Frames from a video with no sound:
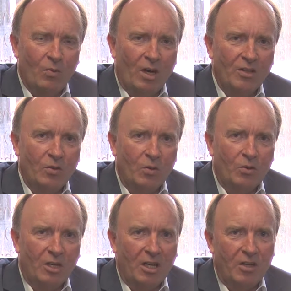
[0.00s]
one door
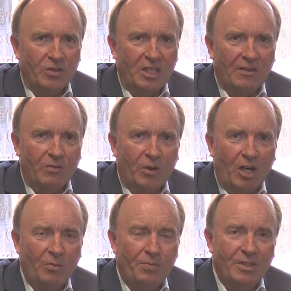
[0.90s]
will close, another will
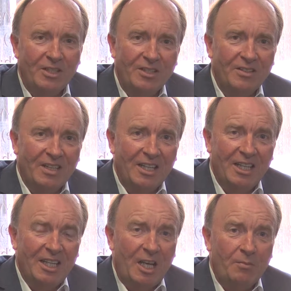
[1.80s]
open, and
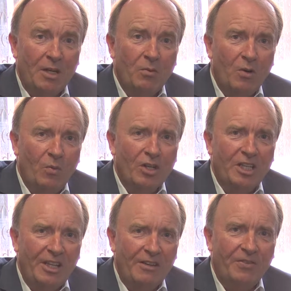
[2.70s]
it may well work
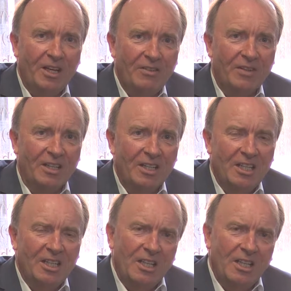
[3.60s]
in their favour.